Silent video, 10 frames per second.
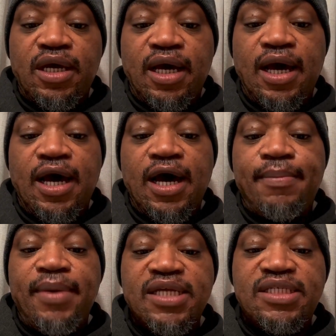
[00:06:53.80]

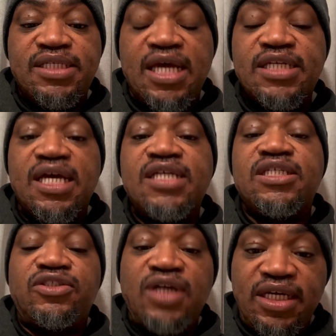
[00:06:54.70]
as
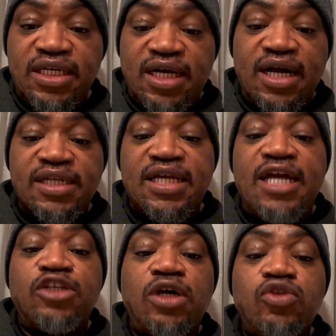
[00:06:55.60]
radicals
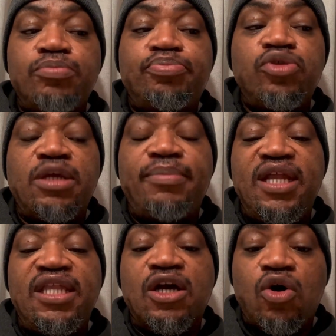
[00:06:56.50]
and try to put them
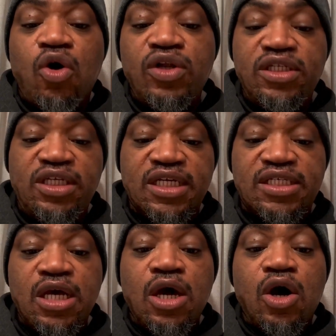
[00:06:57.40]
in the
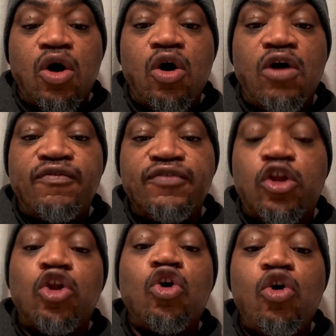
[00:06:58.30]
context of
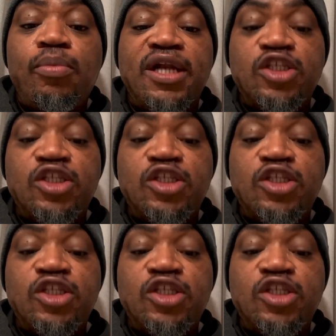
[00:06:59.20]
global